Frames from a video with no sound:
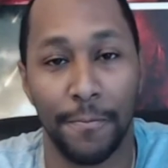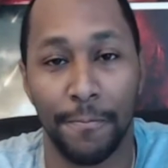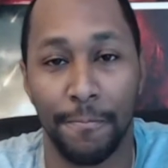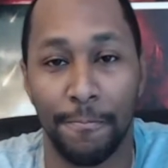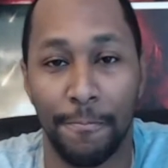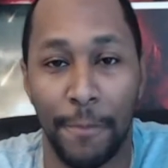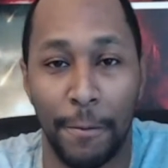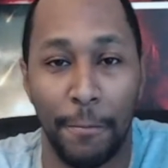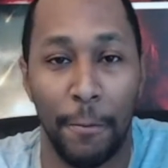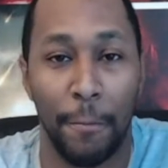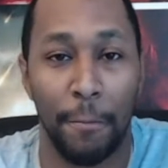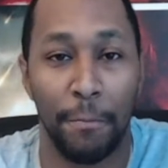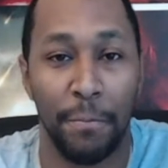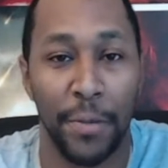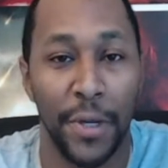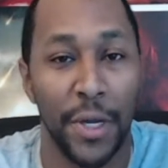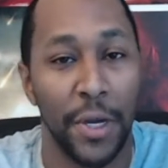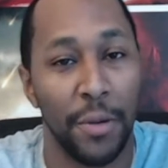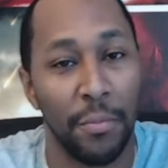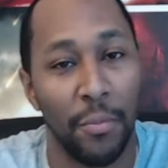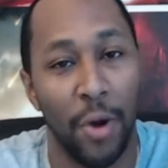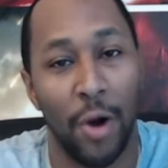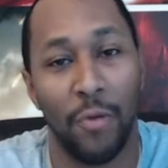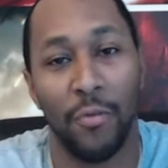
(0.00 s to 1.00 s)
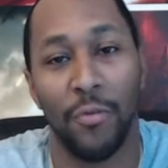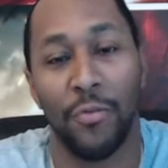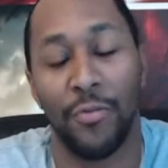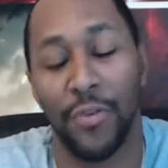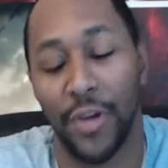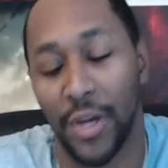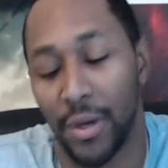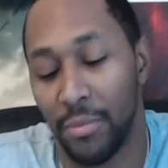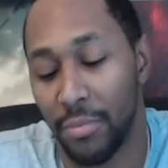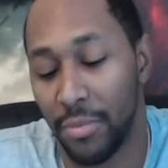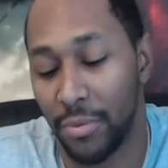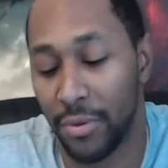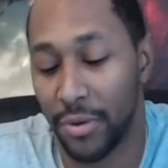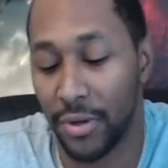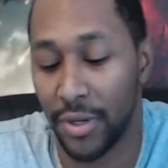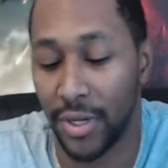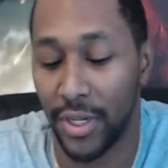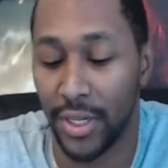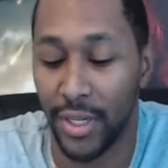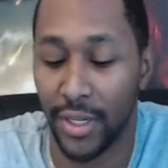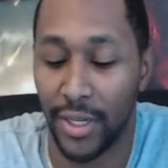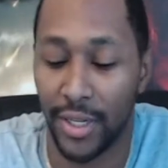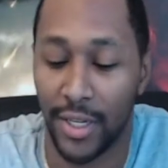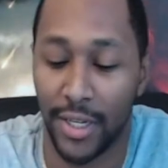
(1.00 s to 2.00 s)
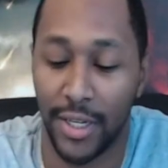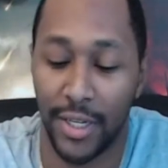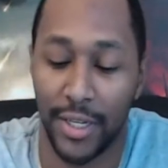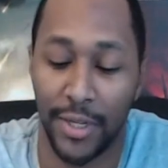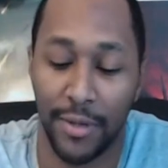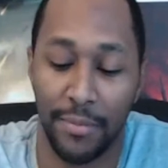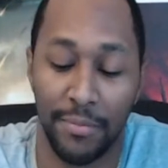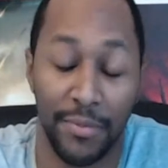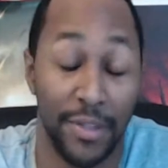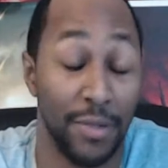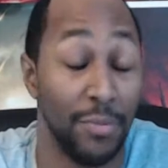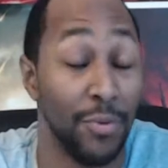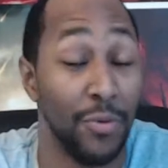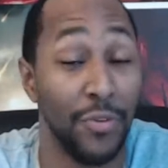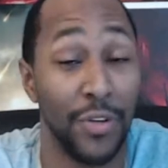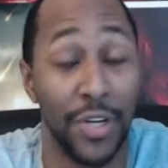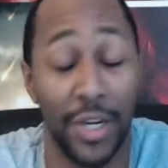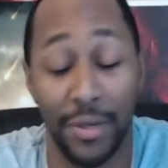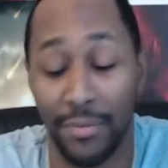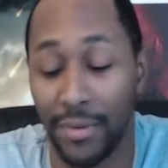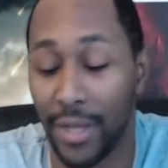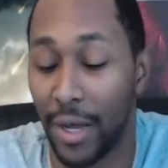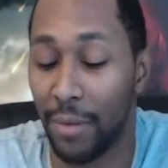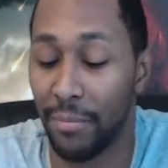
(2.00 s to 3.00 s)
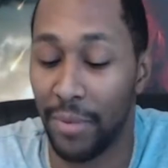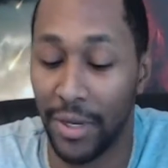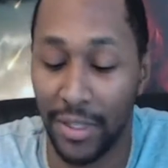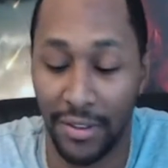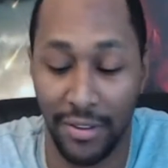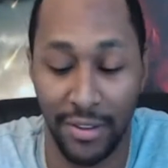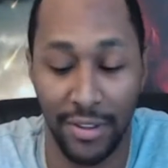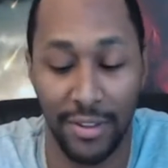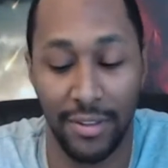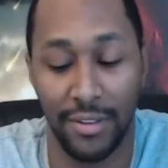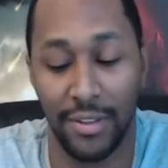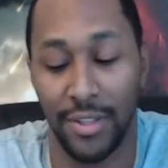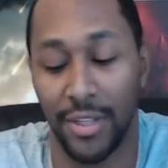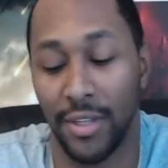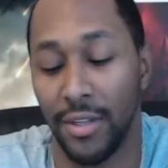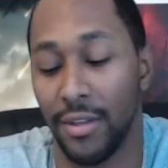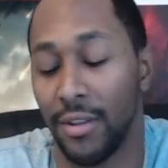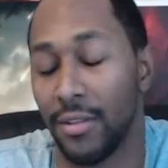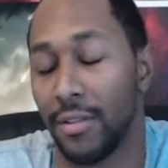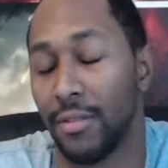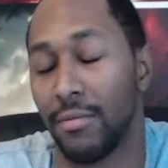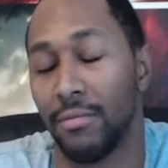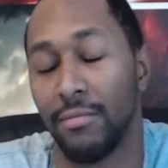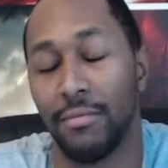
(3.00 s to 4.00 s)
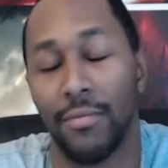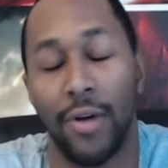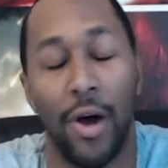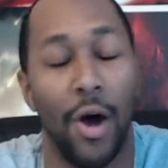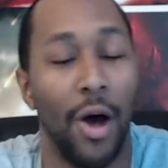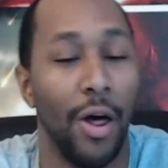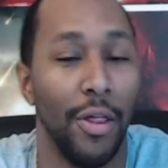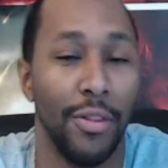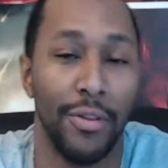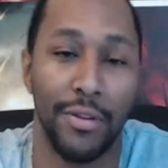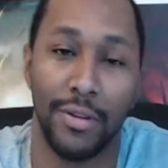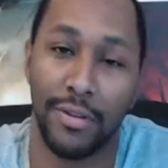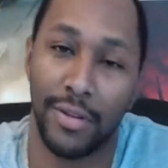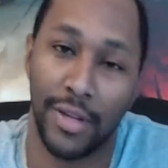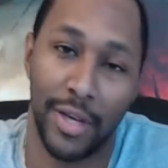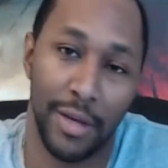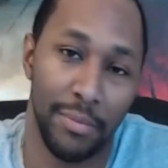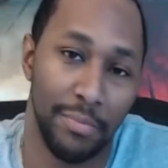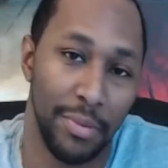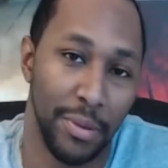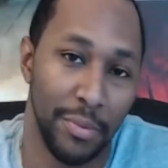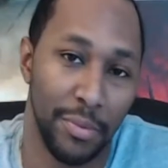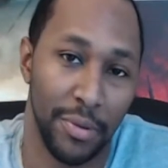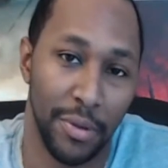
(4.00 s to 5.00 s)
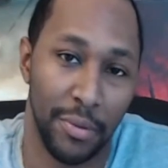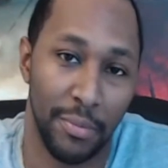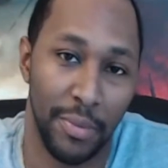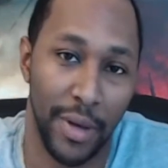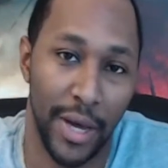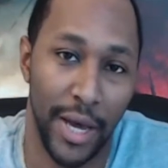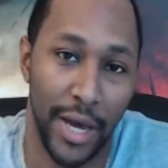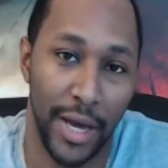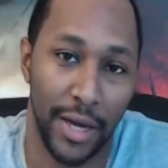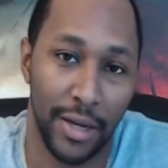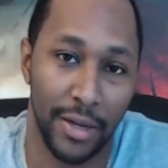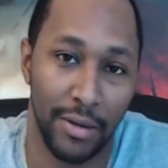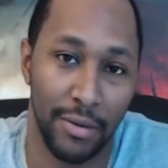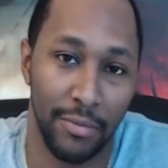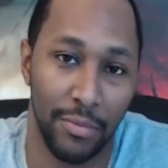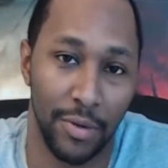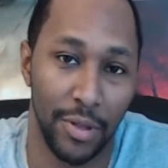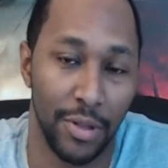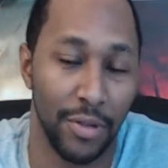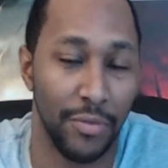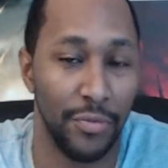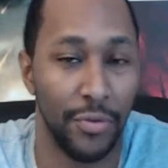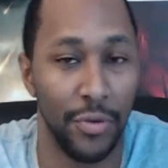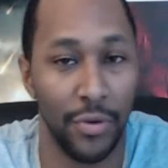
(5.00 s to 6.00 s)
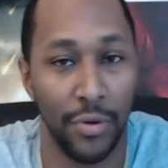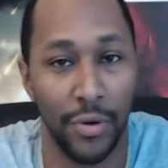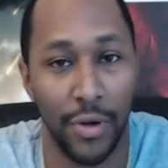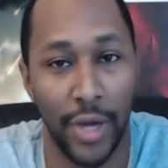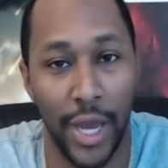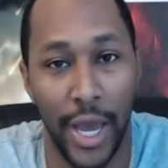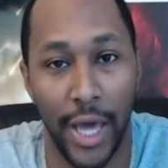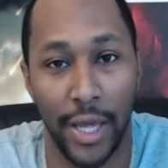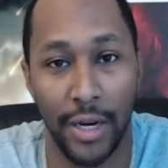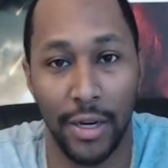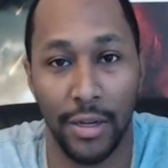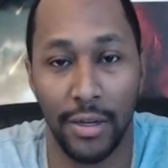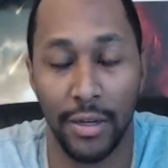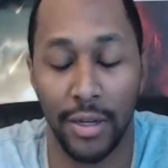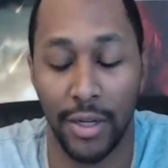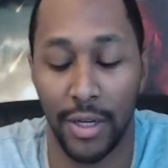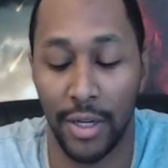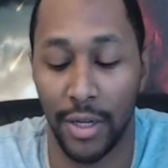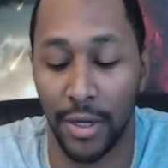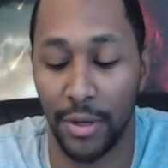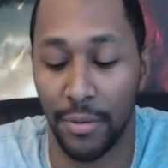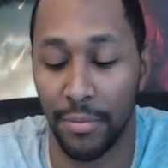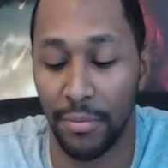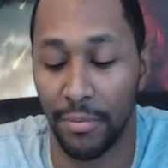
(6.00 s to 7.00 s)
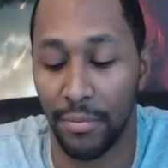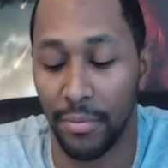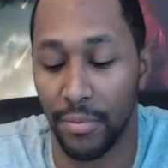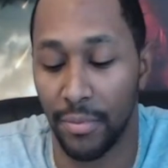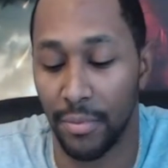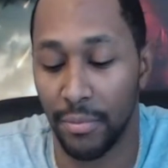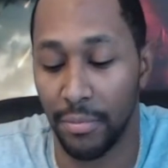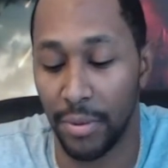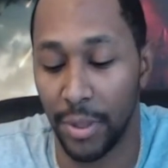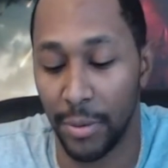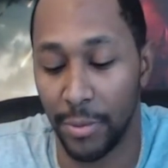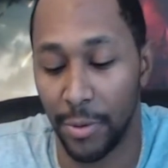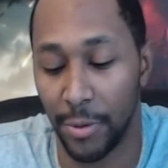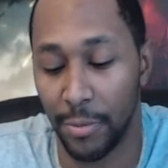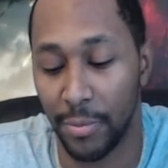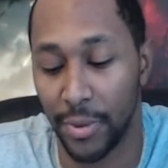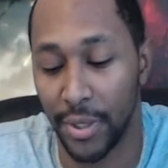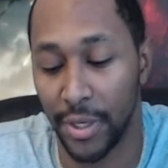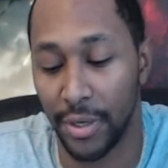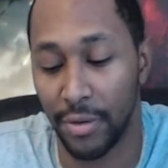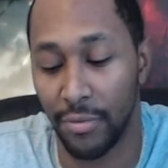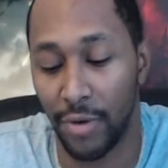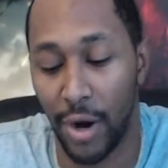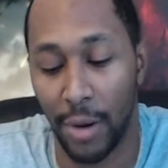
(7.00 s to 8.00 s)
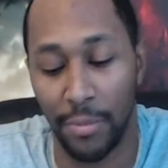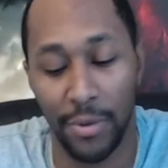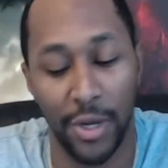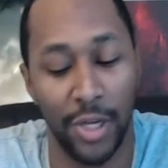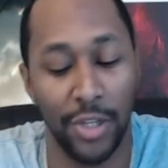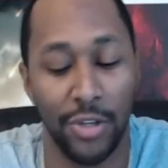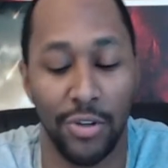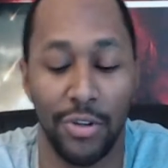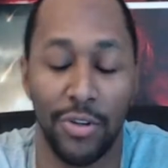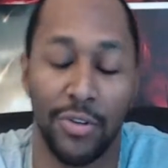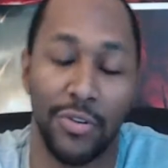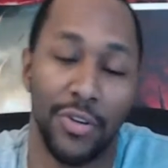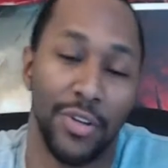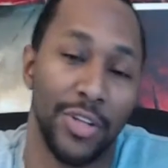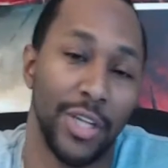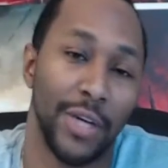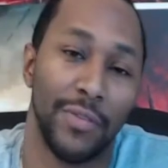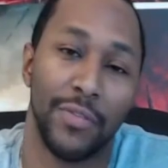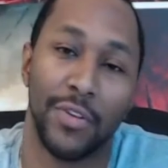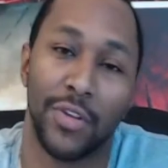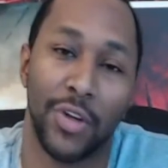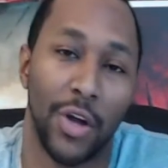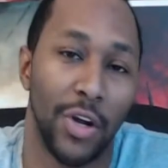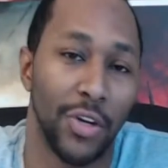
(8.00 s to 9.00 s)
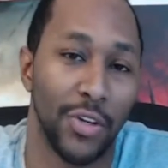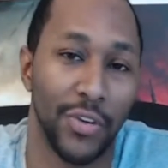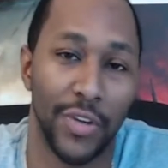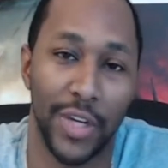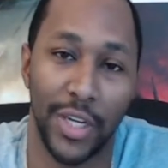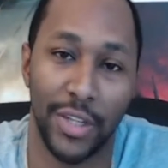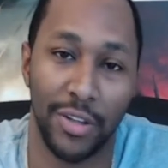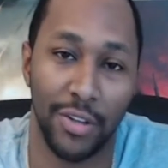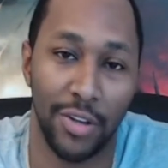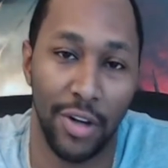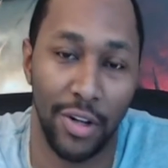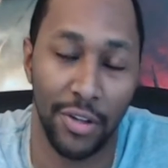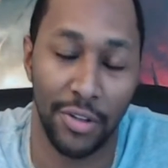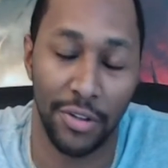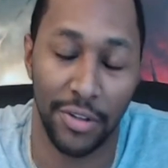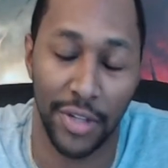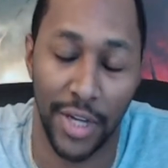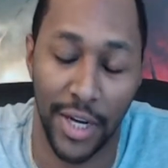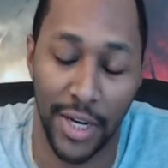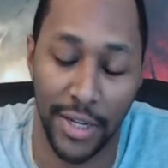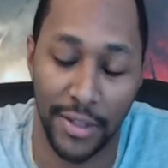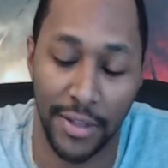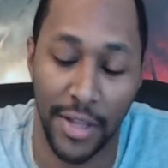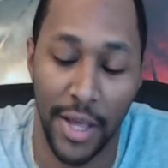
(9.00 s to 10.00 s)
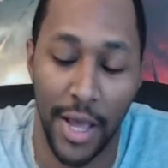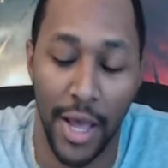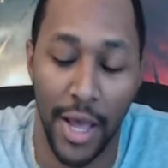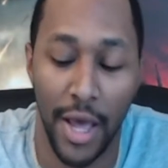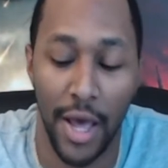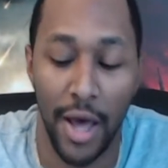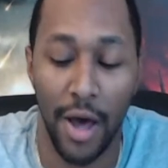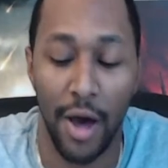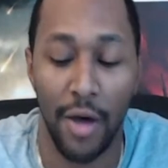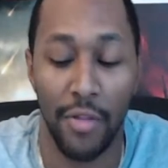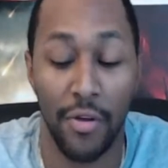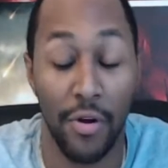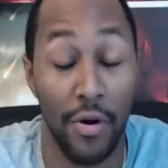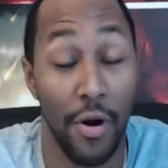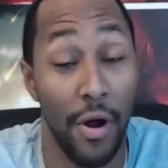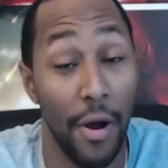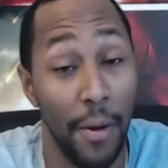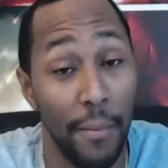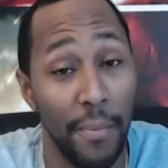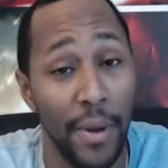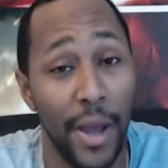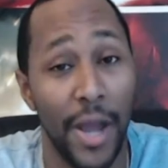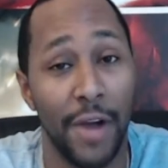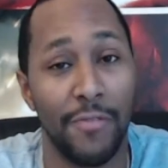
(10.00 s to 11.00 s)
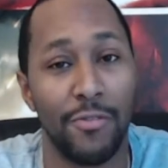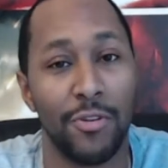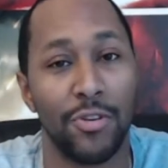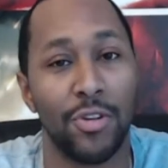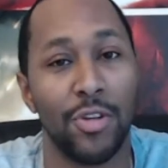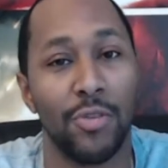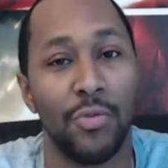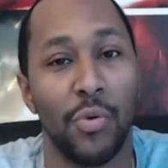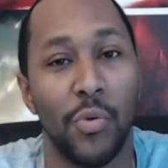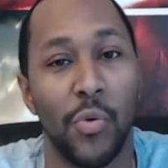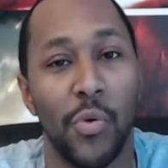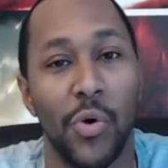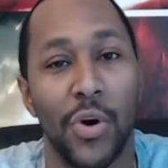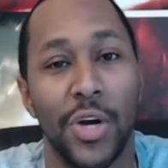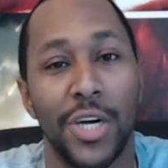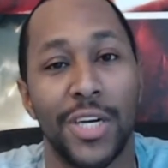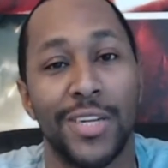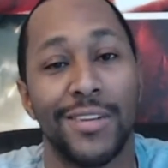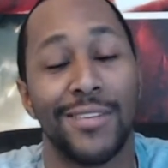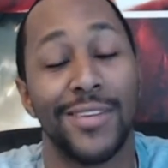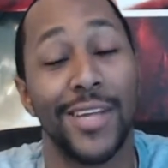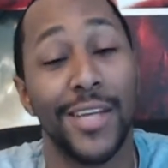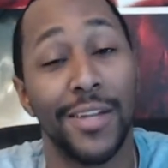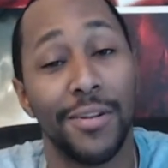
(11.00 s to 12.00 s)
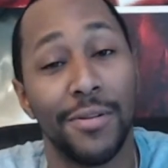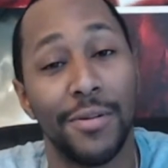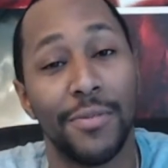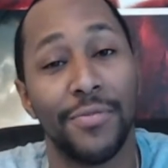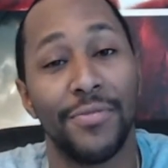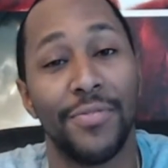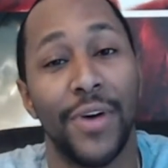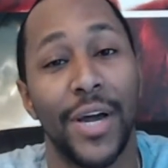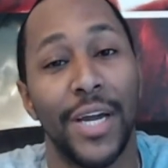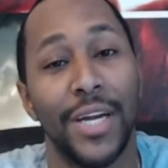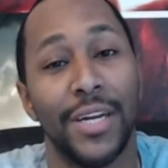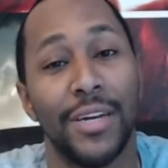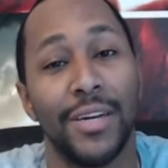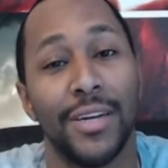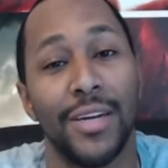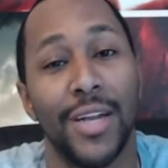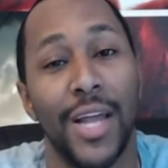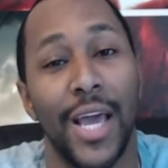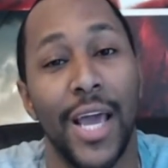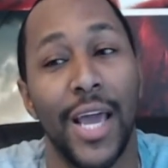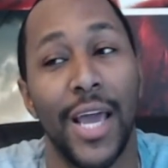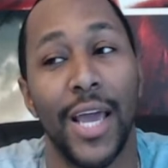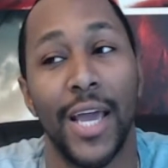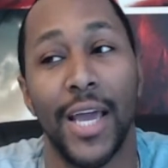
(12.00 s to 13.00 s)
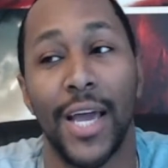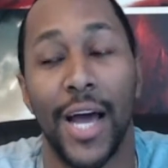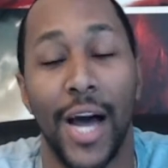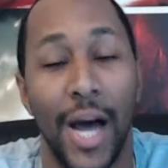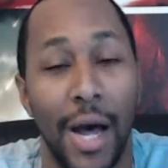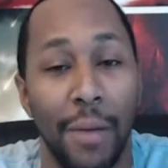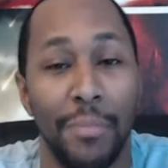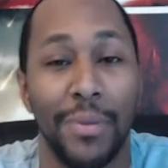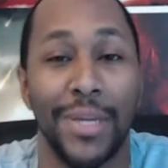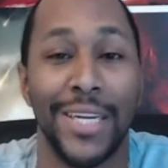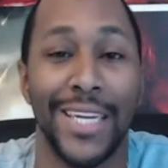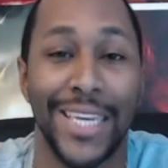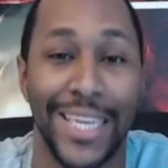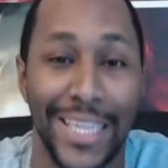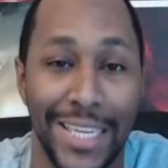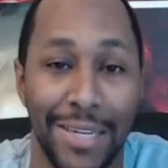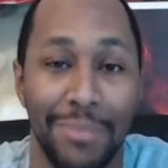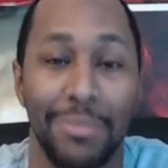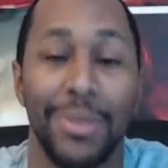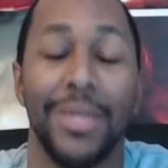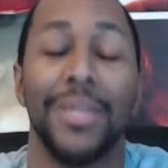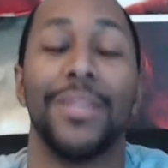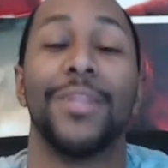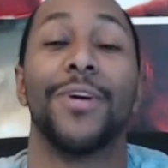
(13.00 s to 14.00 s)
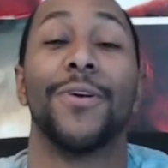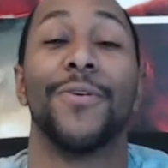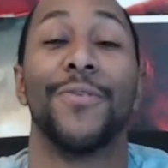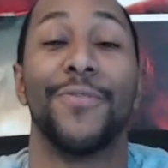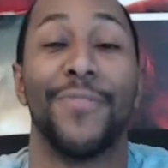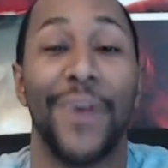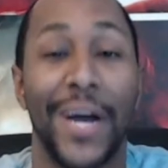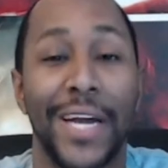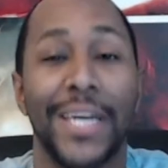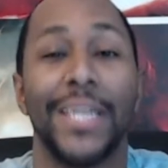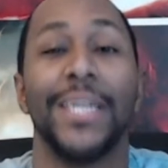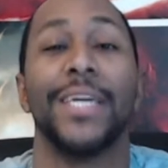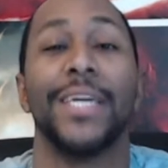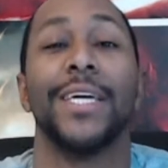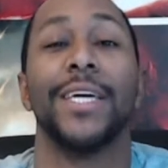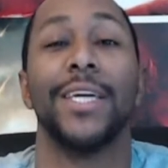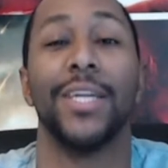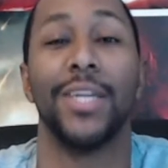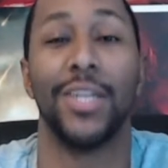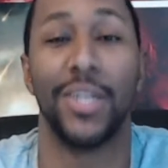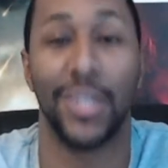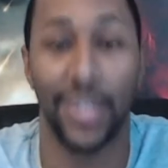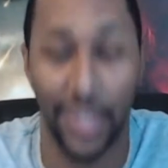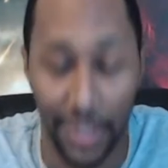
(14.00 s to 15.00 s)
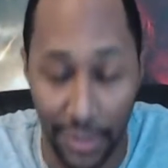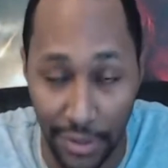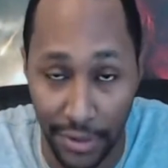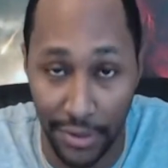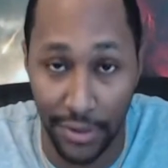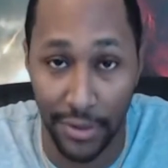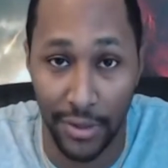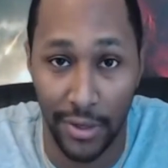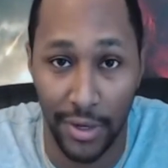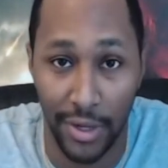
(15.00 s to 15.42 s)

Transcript: I'm a big Marvel fanboy. This movie comes out May 16th. All the same people are back with a few added people, but Robert Downey Jr., Chris Evans, Scarlett Johansson, all those guys. They're all back for Civil War, and instead of them fighting a common enemy, they're fighting each other.